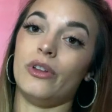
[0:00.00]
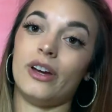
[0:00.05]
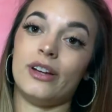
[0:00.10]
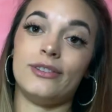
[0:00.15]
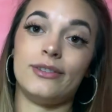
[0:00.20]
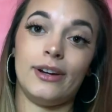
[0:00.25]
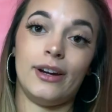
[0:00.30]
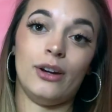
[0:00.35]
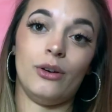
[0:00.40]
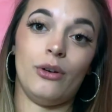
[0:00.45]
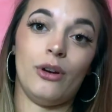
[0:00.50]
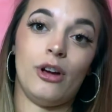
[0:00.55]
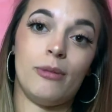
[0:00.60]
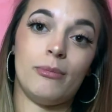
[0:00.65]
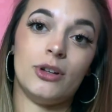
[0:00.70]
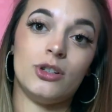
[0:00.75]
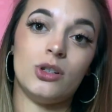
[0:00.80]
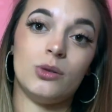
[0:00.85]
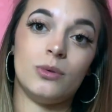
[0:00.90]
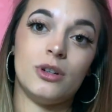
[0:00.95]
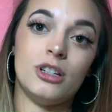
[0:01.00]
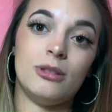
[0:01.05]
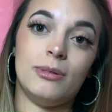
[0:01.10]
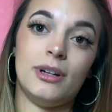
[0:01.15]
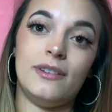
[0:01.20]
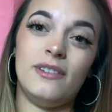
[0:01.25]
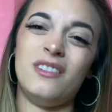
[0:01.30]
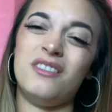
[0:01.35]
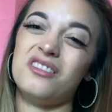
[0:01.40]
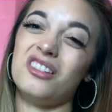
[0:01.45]
that, so I don't know how much it was, but
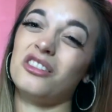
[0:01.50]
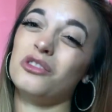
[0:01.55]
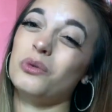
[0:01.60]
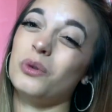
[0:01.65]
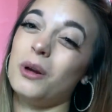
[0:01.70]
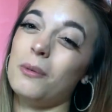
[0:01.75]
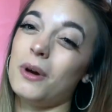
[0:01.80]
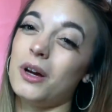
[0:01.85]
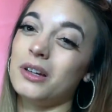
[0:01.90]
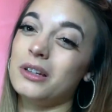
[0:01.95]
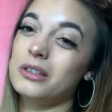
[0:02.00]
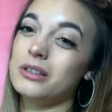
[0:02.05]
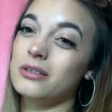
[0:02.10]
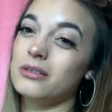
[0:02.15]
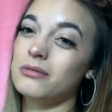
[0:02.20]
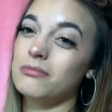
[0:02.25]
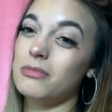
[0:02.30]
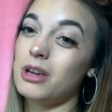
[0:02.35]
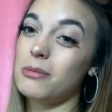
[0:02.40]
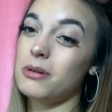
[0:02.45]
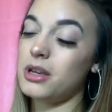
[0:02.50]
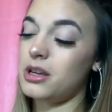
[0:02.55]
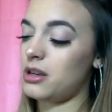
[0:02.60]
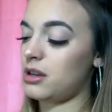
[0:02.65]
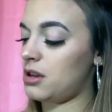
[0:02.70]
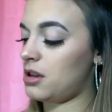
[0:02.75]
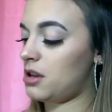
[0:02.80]
I think it was like 20 bucks, maybe.